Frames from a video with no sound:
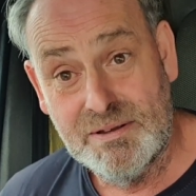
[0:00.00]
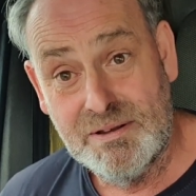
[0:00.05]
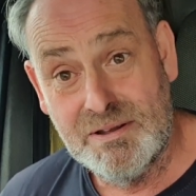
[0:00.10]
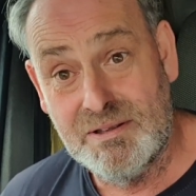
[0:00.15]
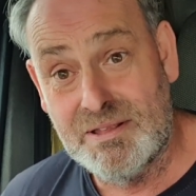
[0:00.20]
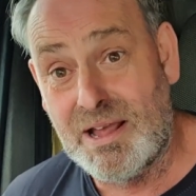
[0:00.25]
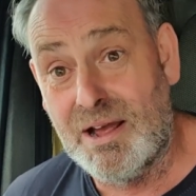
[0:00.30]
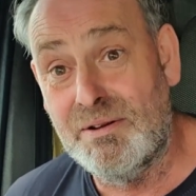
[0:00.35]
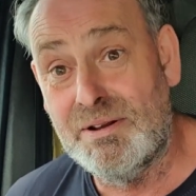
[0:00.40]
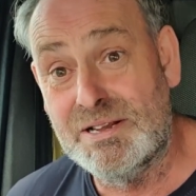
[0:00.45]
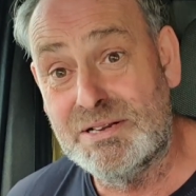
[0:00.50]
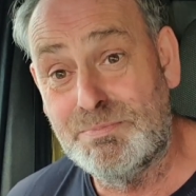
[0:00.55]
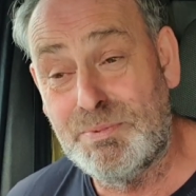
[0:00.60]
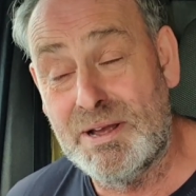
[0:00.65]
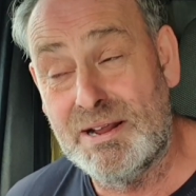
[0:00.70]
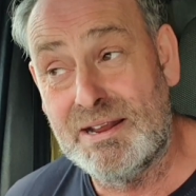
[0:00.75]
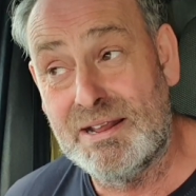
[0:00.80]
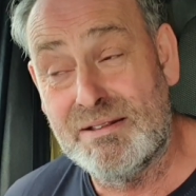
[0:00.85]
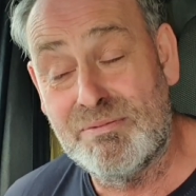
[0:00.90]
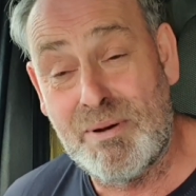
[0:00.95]
You don't
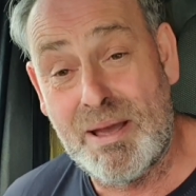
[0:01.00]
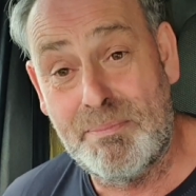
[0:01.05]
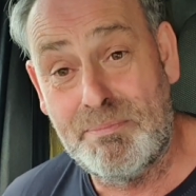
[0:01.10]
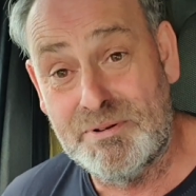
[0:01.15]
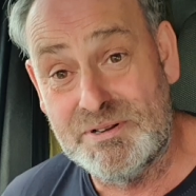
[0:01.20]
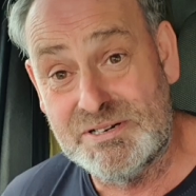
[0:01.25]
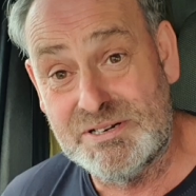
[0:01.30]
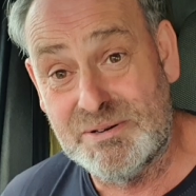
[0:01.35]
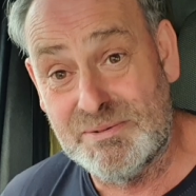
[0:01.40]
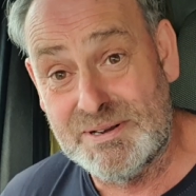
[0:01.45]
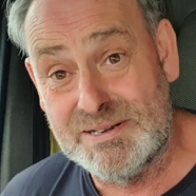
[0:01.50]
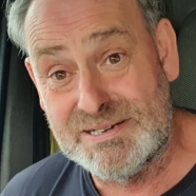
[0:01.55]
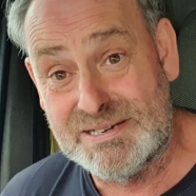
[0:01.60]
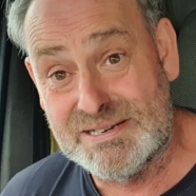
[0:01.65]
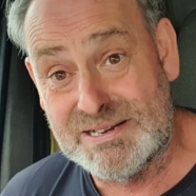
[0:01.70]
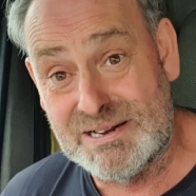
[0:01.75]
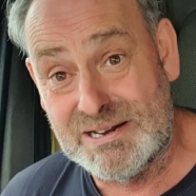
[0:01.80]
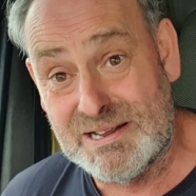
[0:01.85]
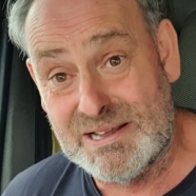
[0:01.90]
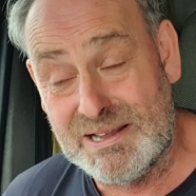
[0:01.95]
expect it to happen to you
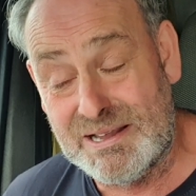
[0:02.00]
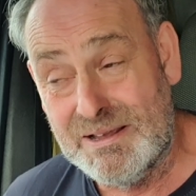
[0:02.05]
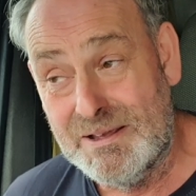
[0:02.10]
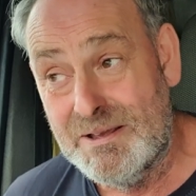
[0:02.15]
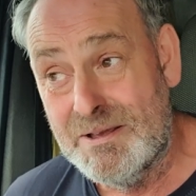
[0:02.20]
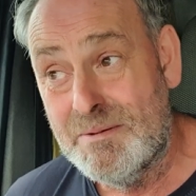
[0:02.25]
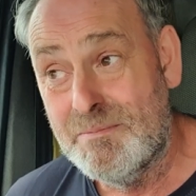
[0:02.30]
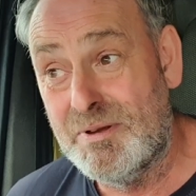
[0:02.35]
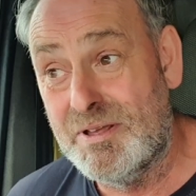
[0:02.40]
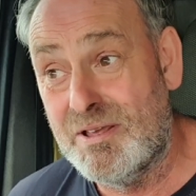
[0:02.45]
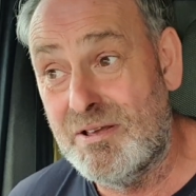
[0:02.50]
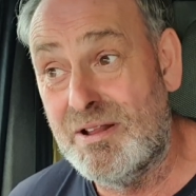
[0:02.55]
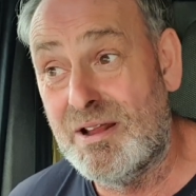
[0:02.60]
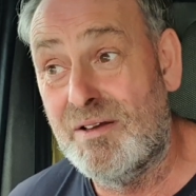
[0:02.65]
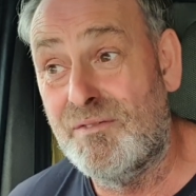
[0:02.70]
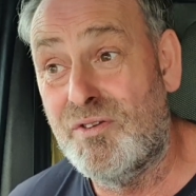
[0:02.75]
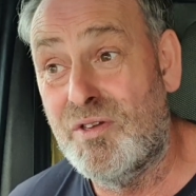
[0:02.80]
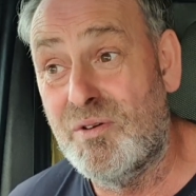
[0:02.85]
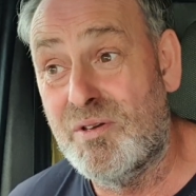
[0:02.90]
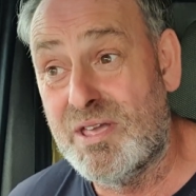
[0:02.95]
instantly. But, you know,
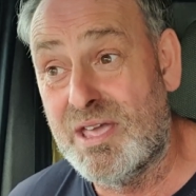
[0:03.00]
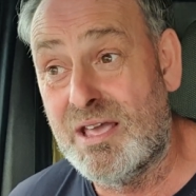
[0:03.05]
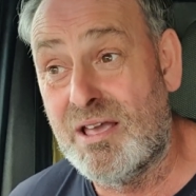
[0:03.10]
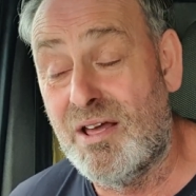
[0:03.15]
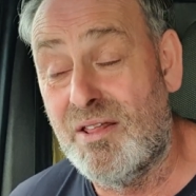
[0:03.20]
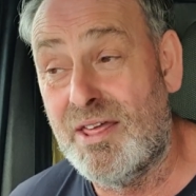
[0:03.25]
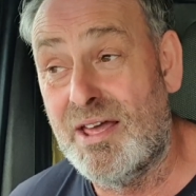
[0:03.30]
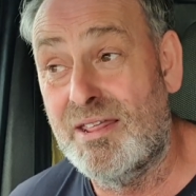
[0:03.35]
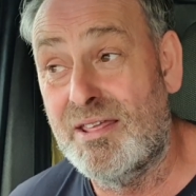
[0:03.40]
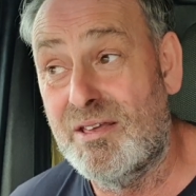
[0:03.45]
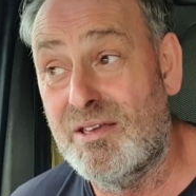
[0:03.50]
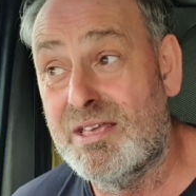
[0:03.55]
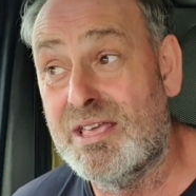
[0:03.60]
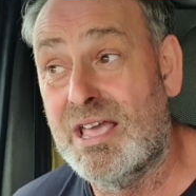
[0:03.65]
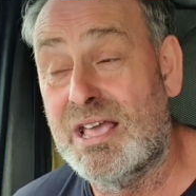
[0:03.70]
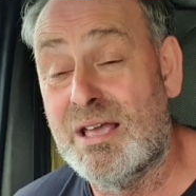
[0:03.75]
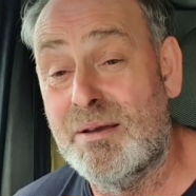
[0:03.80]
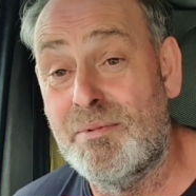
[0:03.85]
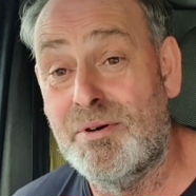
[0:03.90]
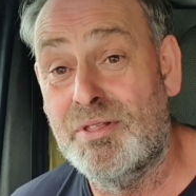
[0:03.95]
if you kick them
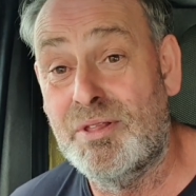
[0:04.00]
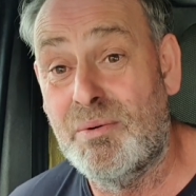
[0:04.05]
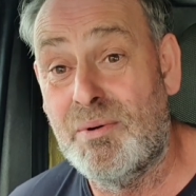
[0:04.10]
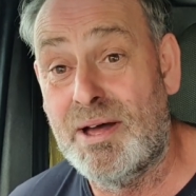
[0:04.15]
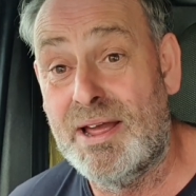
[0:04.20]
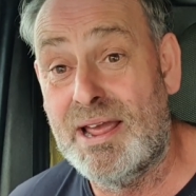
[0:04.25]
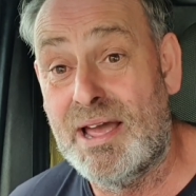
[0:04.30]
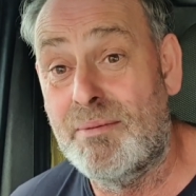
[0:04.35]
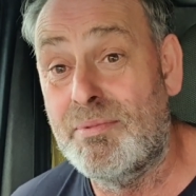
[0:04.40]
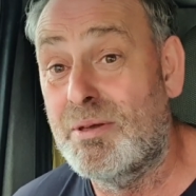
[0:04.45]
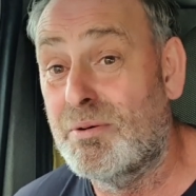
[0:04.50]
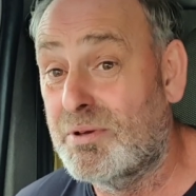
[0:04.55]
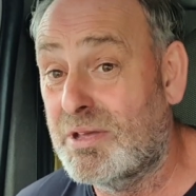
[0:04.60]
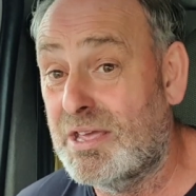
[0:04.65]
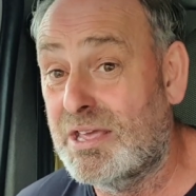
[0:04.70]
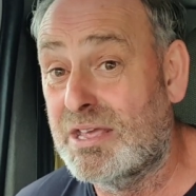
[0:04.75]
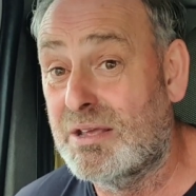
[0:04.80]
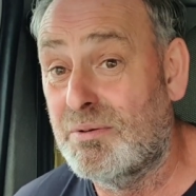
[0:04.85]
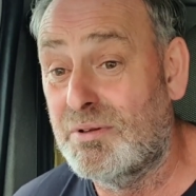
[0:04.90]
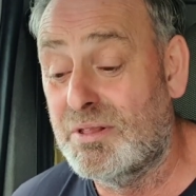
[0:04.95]
on the way up, they'll
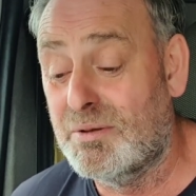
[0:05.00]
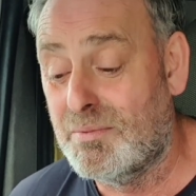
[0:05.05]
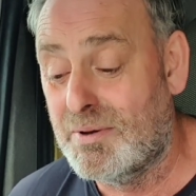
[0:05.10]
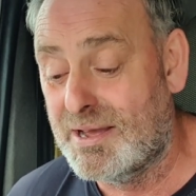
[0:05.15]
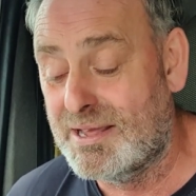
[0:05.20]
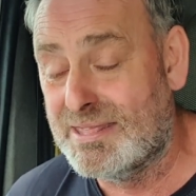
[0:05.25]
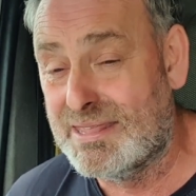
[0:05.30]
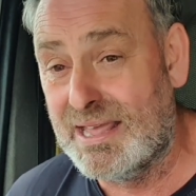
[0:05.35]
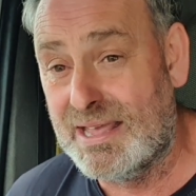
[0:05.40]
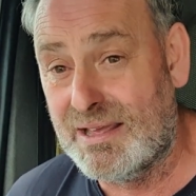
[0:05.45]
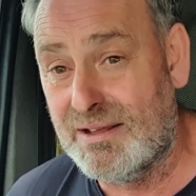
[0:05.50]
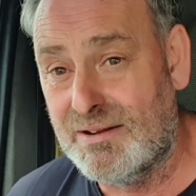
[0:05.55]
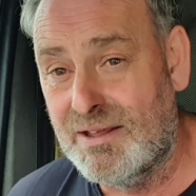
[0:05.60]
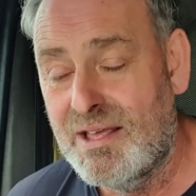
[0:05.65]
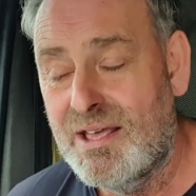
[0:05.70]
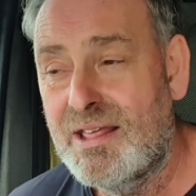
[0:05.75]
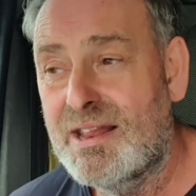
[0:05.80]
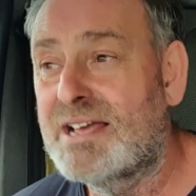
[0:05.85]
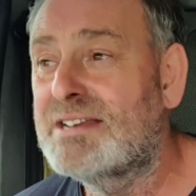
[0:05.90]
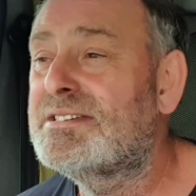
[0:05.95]
kick you on the way down.
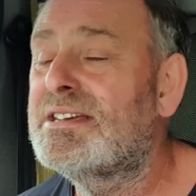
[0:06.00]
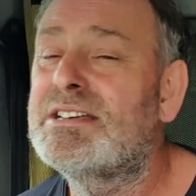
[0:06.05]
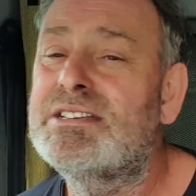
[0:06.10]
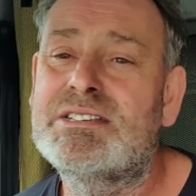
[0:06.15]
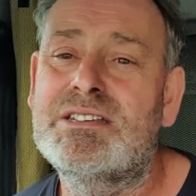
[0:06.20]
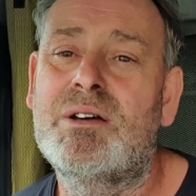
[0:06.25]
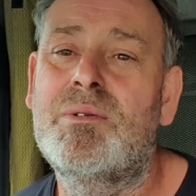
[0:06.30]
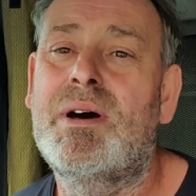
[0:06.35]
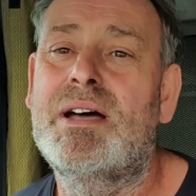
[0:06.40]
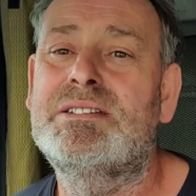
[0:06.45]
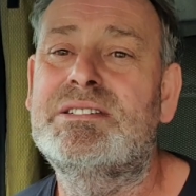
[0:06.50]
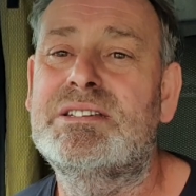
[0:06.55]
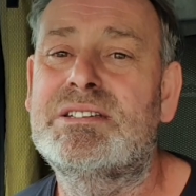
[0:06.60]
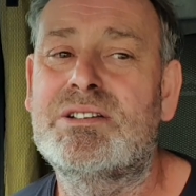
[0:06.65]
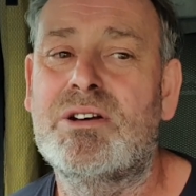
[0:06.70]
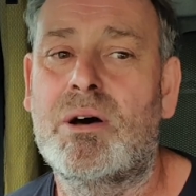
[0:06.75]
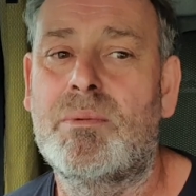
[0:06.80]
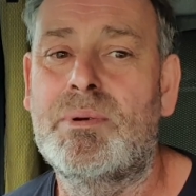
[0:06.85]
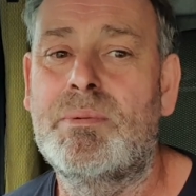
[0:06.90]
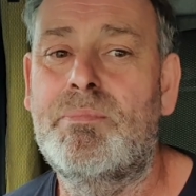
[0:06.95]
They say it's two ways to
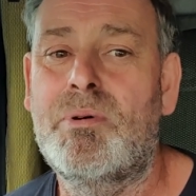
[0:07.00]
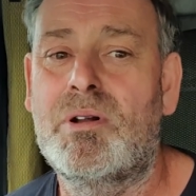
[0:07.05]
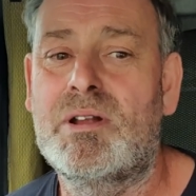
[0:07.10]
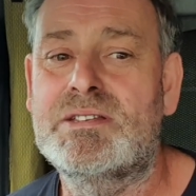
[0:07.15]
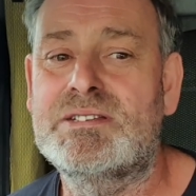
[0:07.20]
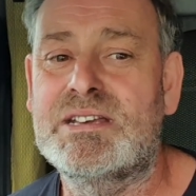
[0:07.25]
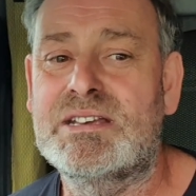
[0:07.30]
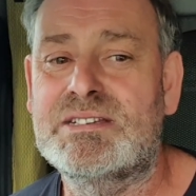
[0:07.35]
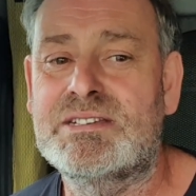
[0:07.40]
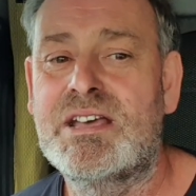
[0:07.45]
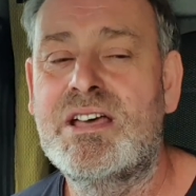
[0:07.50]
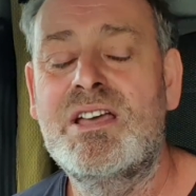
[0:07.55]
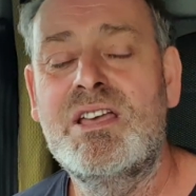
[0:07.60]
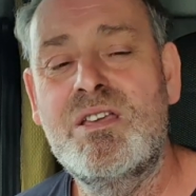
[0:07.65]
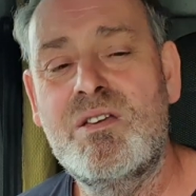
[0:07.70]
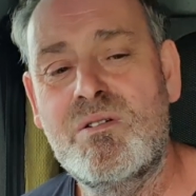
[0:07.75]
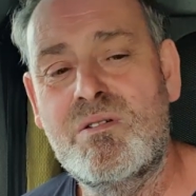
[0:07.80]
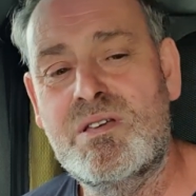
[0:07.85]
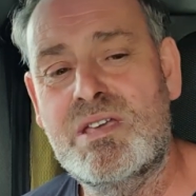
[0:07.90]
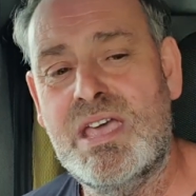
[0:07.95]
top in politics.
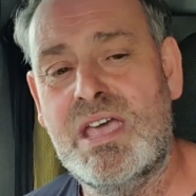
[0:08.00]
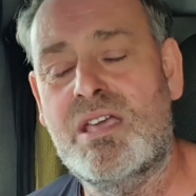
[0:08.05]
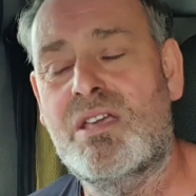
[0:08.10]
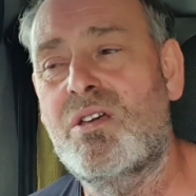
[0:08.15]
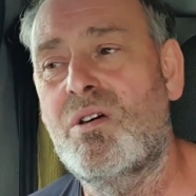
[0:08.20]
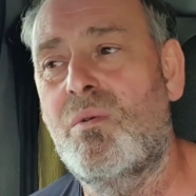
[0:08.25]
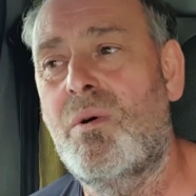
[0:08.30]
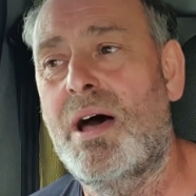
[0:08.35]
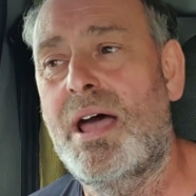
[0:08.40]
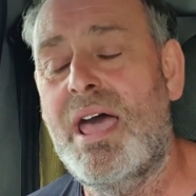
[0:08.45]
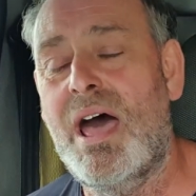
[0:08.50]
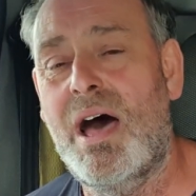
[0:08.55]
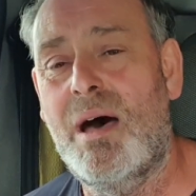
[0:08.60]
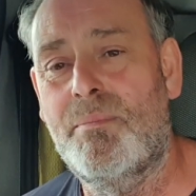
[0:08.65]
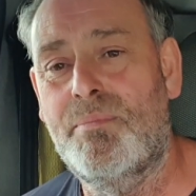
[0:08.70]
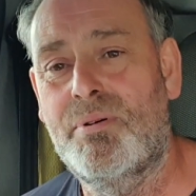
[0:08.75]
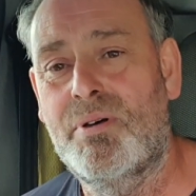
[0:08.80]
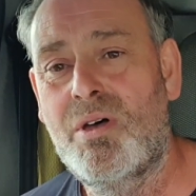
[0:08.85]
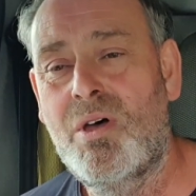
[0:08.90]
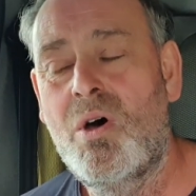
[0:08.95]
You kick your way
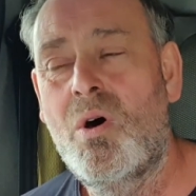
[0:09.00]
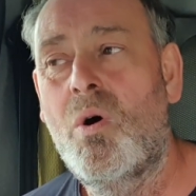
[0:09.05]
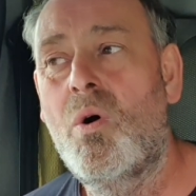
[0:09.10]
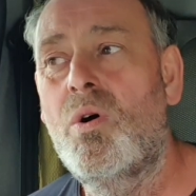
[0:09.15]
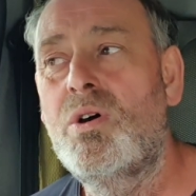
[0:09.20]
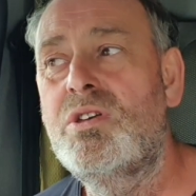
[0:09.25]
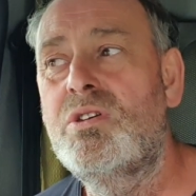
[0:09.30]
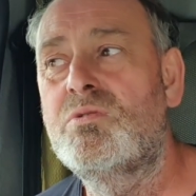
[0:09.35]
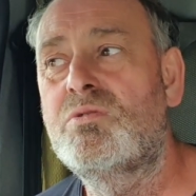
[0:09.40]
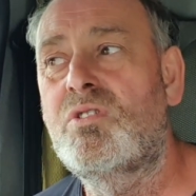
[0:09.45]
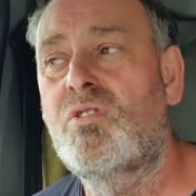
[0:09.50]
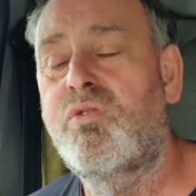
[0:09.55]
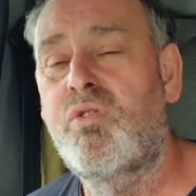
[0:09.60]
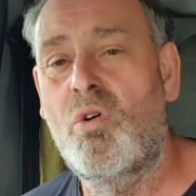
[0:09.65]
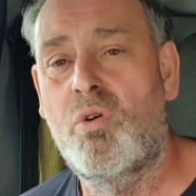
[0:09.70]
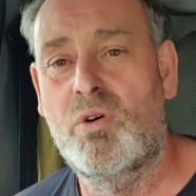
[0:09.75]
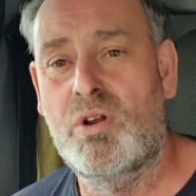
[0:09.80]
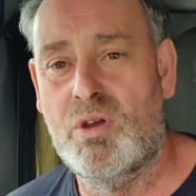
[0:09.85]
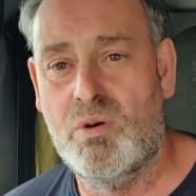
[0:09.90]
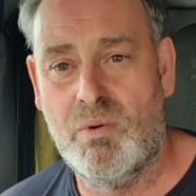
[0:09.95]
up or you
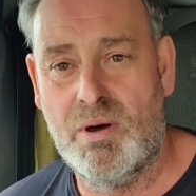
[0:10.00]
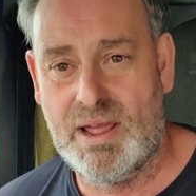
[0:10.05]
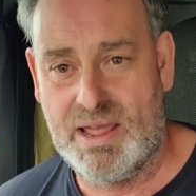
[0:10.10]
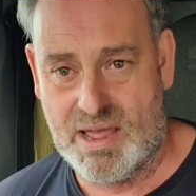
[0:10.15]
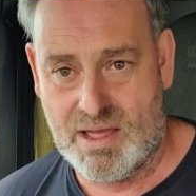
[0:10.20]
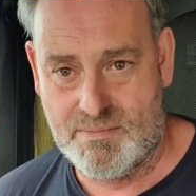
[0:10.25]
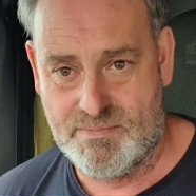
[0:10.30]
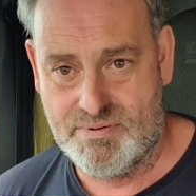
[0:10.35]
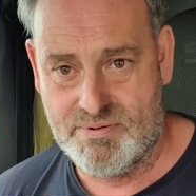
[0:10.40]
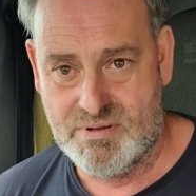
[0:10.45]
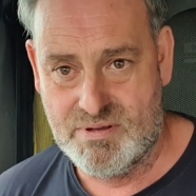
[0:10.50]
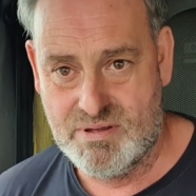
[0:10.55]
crawl your way up.